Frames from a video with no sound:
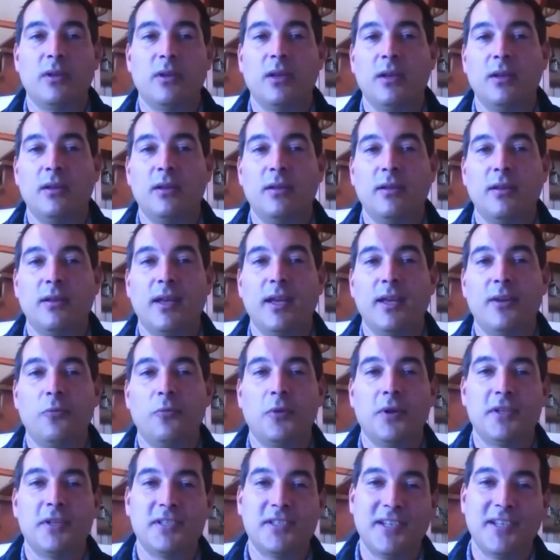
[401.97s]
and at
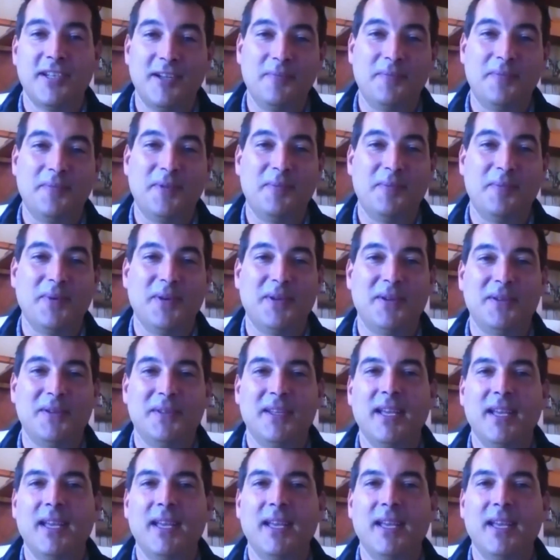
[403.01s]
what slope to plant.